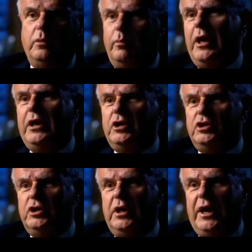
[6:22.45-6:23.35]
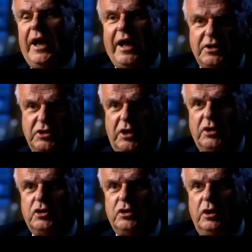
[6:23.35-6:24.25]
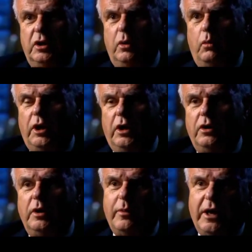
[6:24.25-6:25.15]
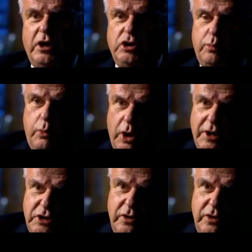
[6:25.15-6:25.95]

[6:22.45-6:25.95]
We don't manage assets. We only manage